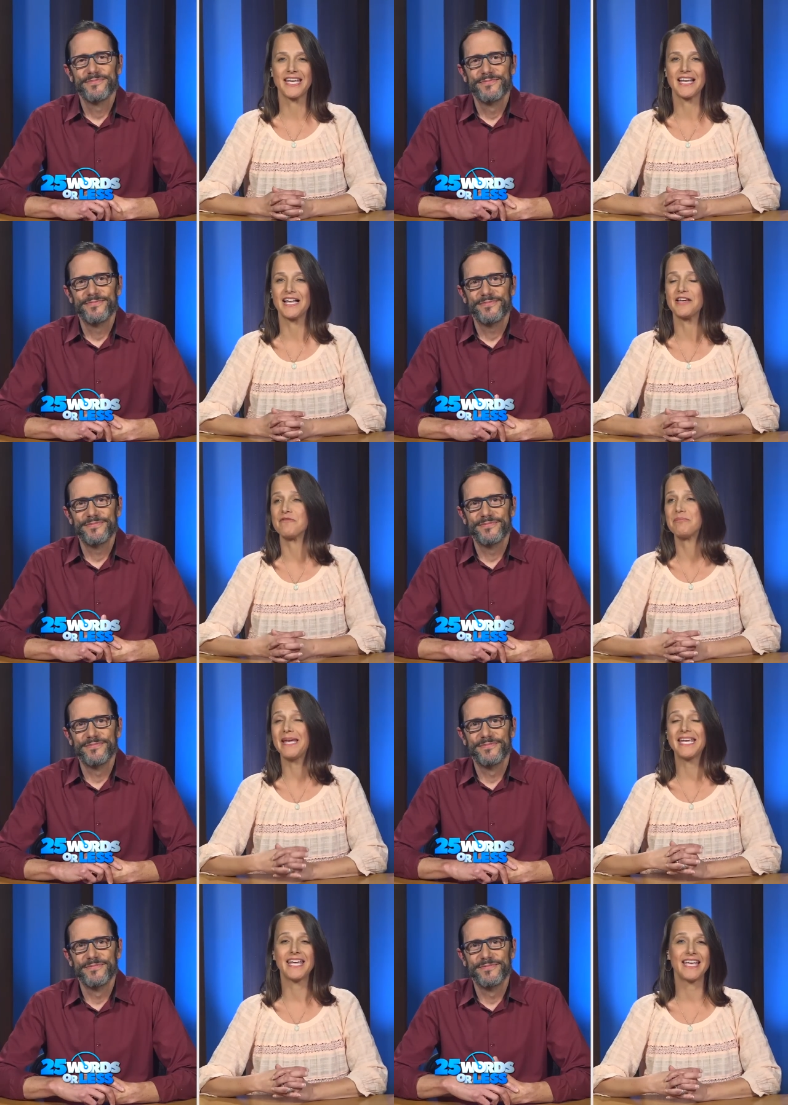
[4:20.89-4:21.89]
Speaker 1: I love
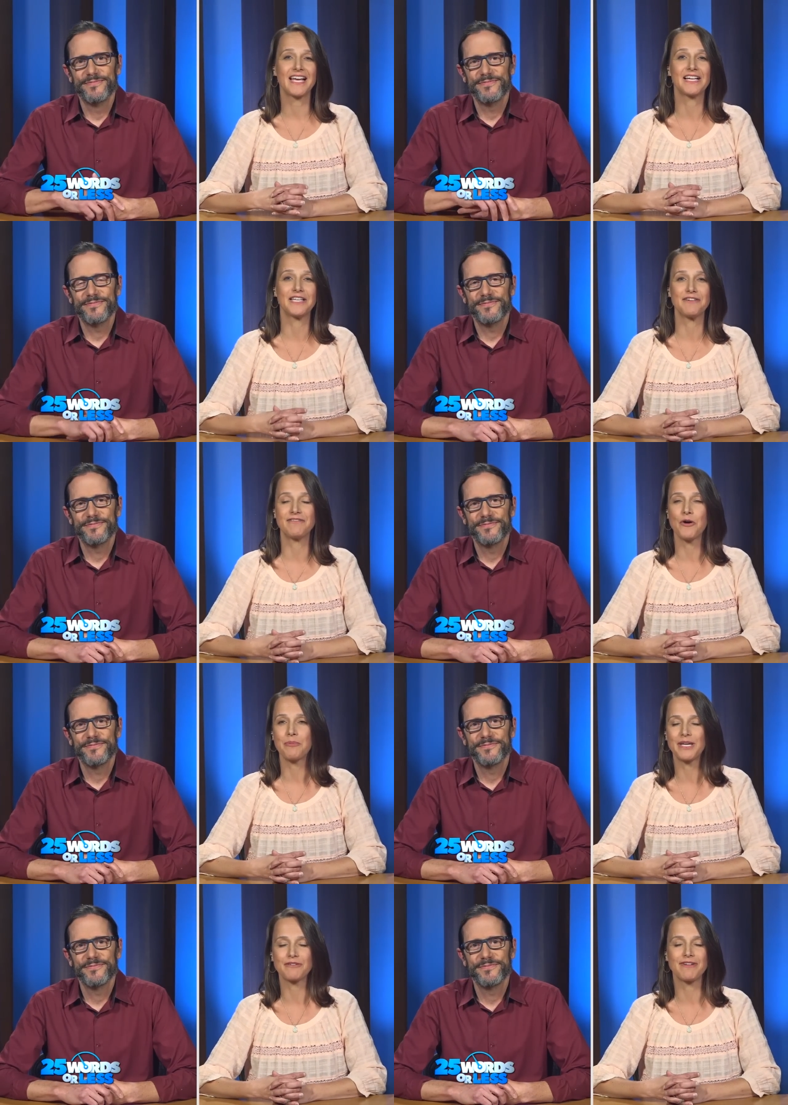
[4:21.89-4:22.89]
baking. I love
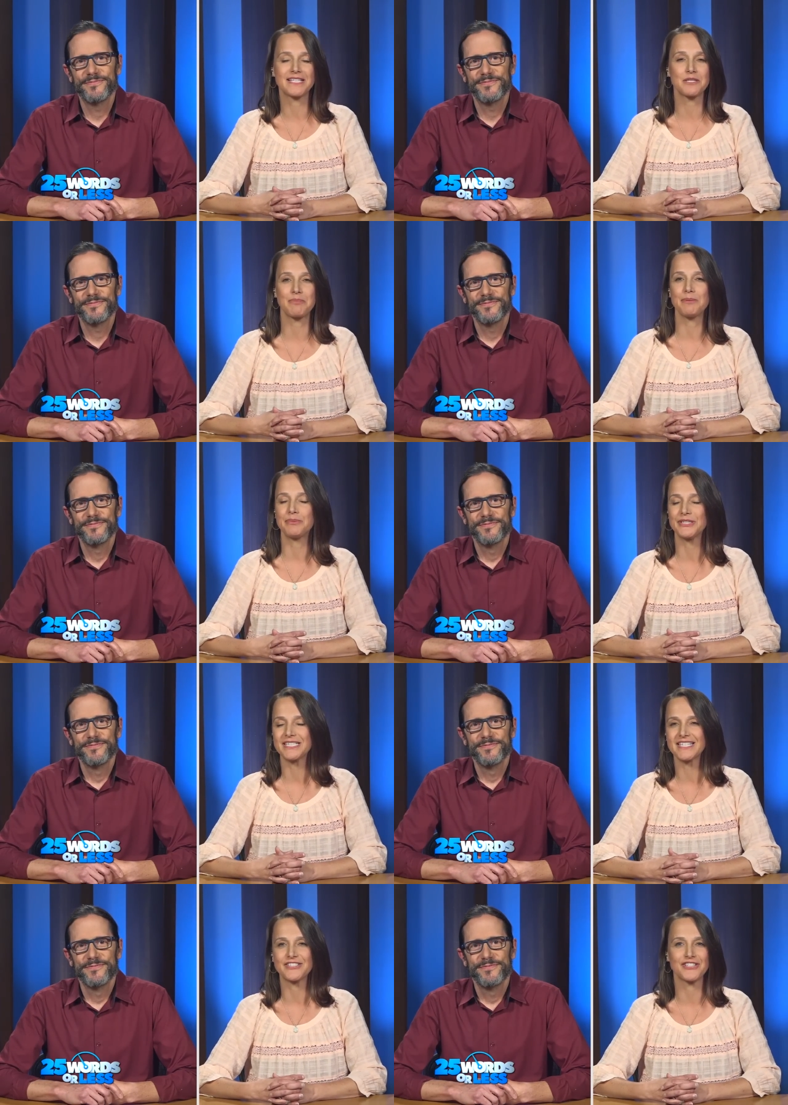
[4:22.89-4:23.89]
opening recipe books
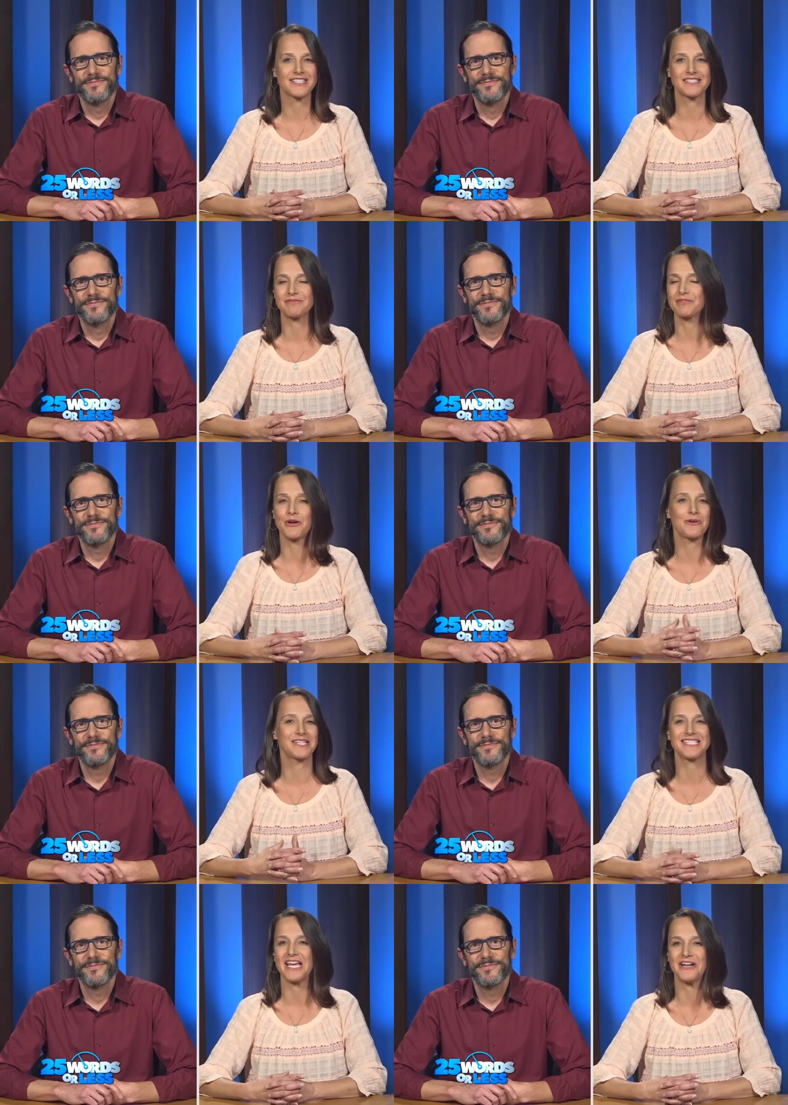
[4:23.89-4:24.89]
and just going to
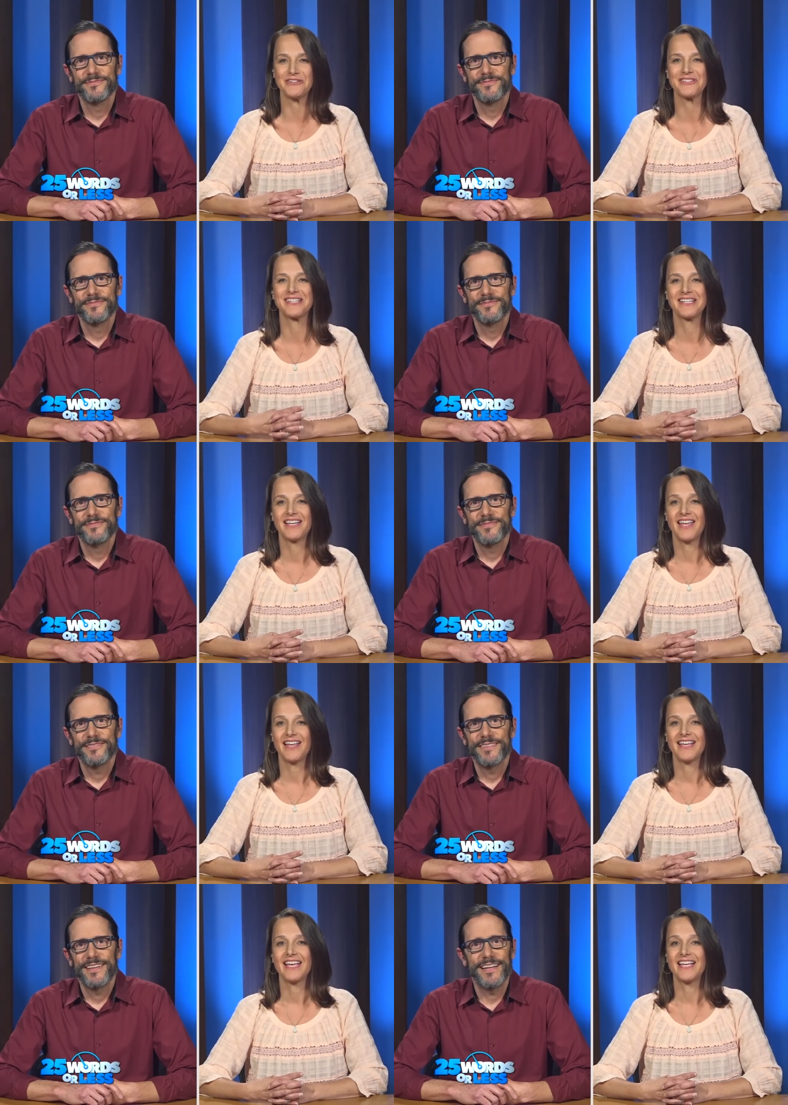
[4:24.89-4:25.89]
town.
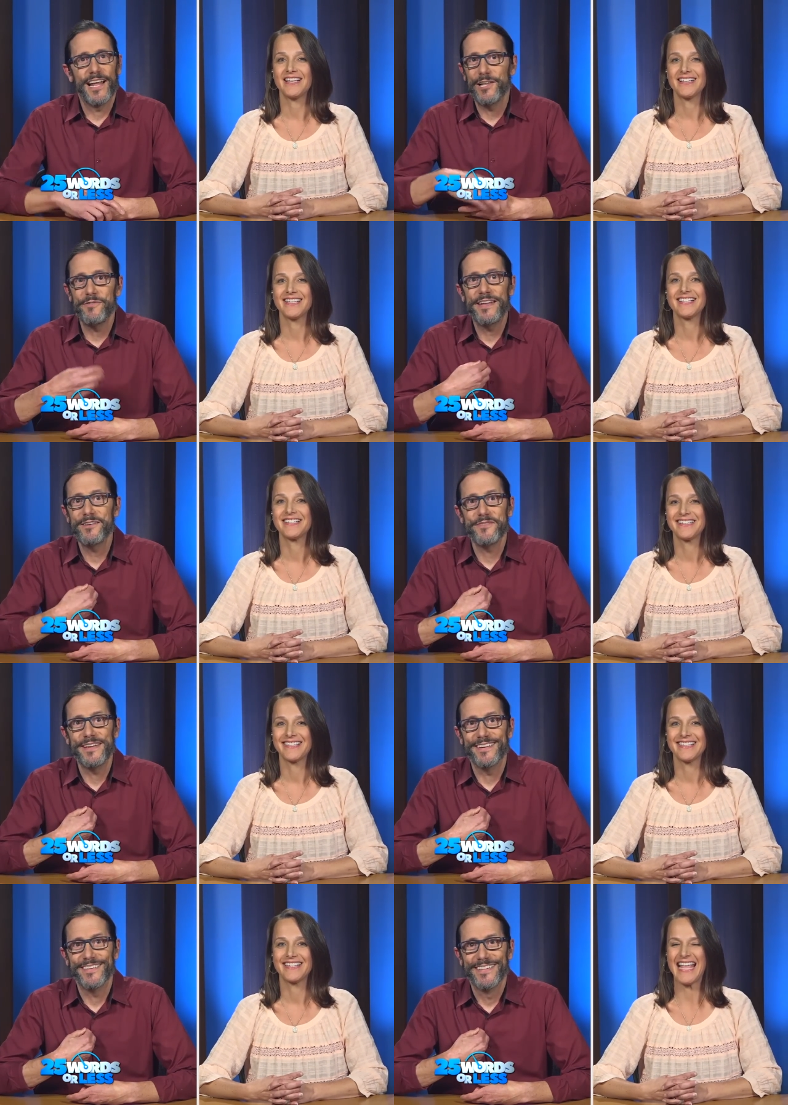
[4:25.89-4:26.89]
Speaker 2: And I love eating
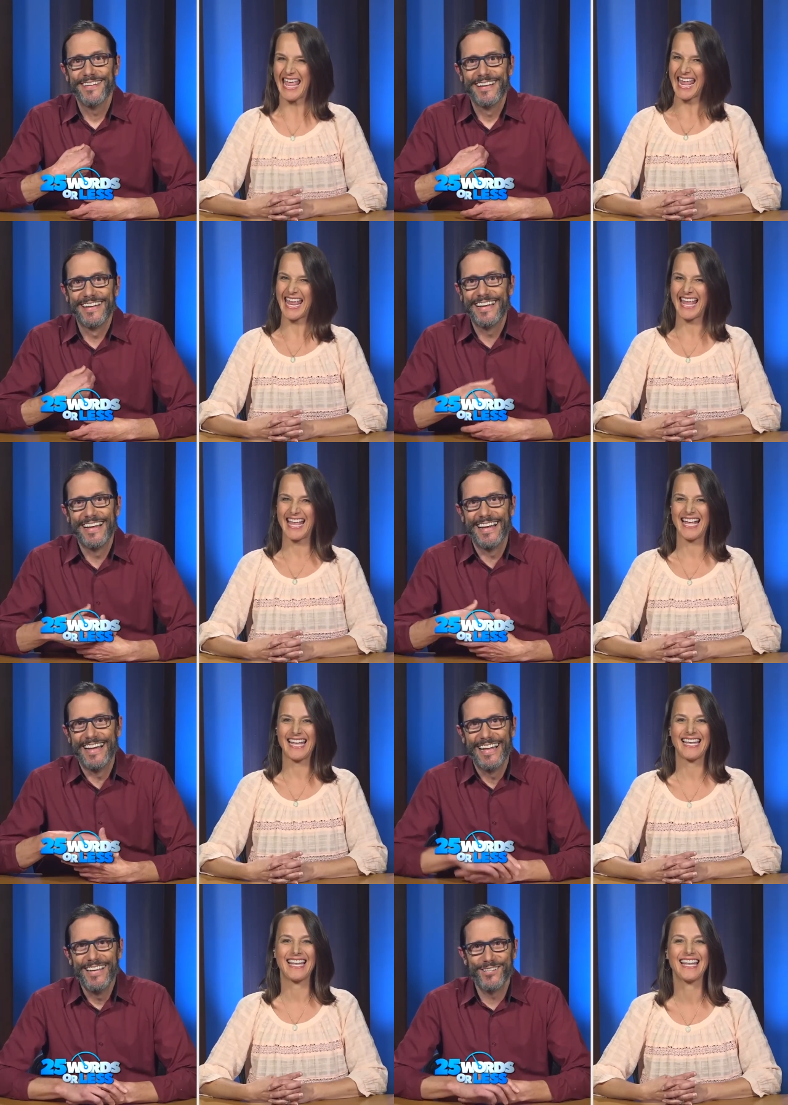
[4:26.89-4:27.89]
vegan.
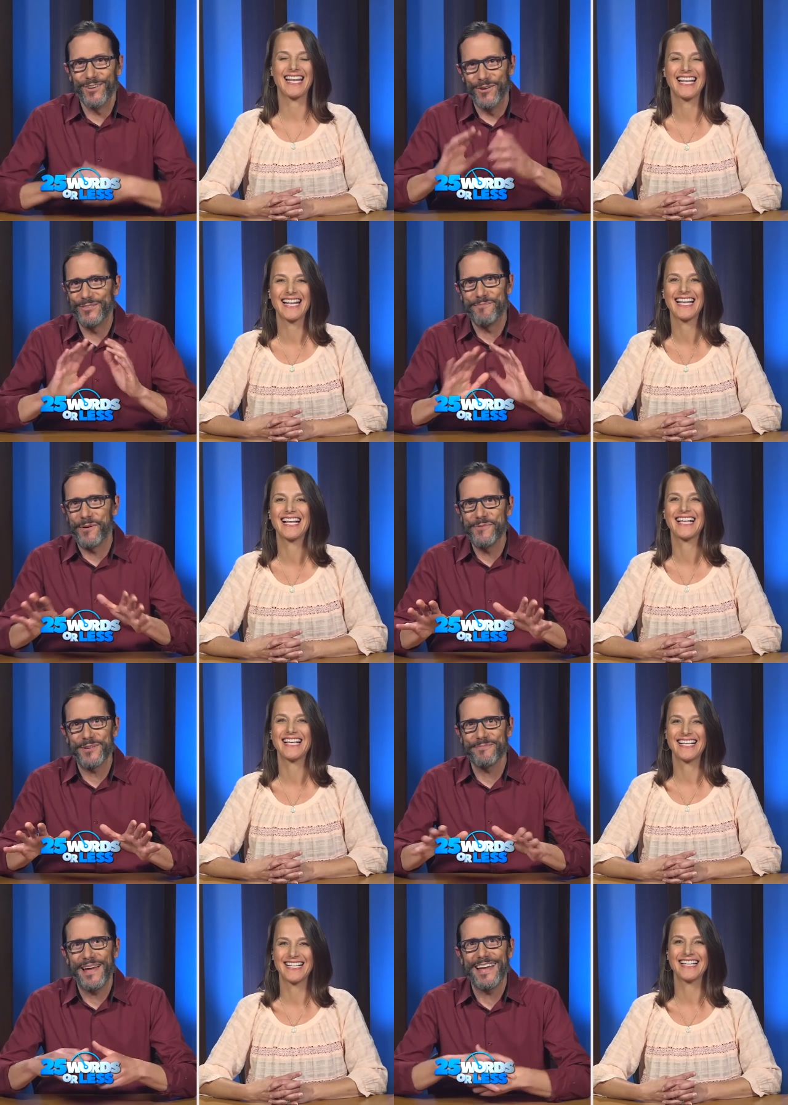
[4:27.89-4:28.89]
So it's a perfect
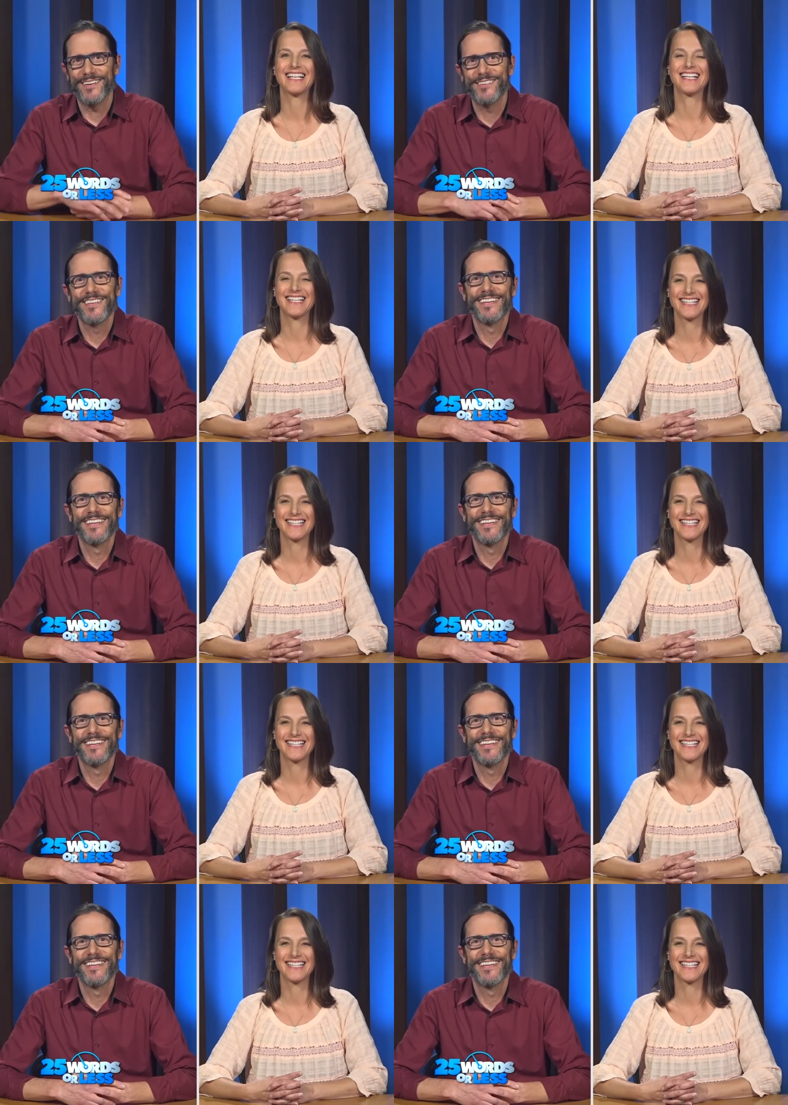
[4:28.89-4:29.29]
match.